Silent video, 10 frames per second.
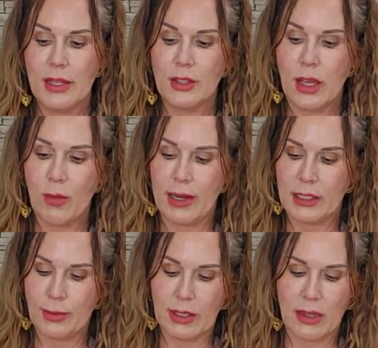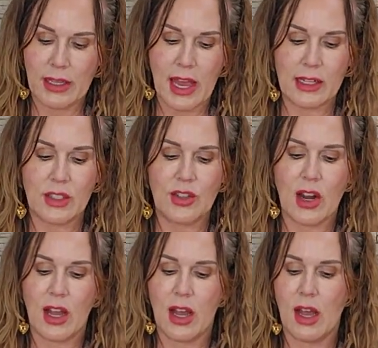So I wanted to put all the
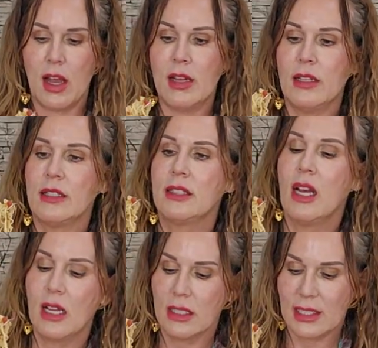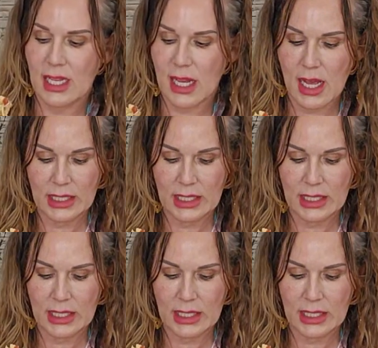extra salsa,